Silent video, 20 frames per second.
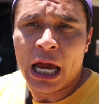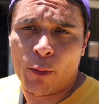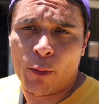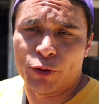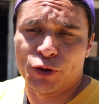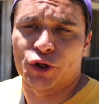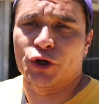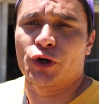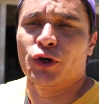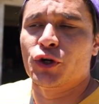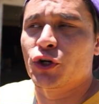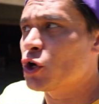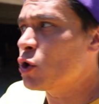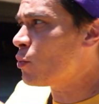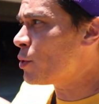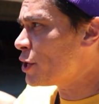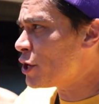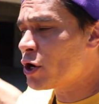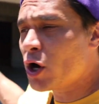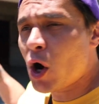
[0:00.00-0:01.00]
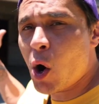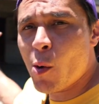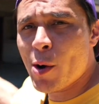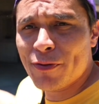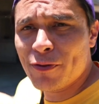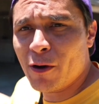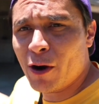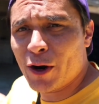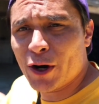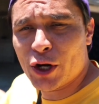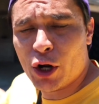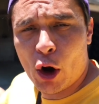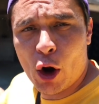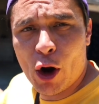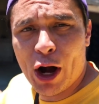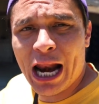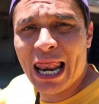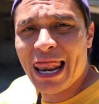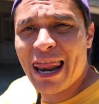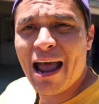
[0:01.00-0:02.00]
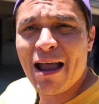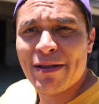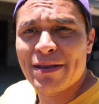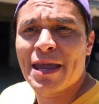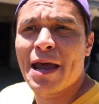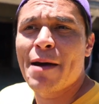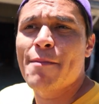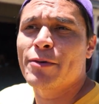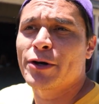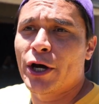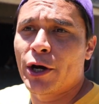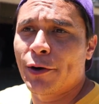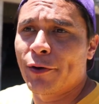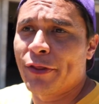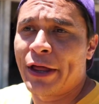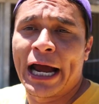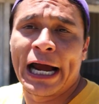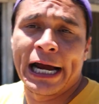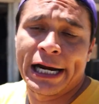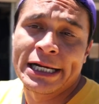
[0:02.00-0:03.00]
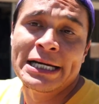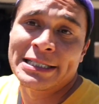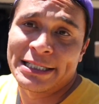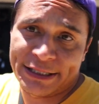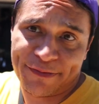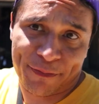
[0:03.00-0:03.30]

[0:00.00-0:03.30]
and what you're gonna do when you go in there, you're gonna let them know that,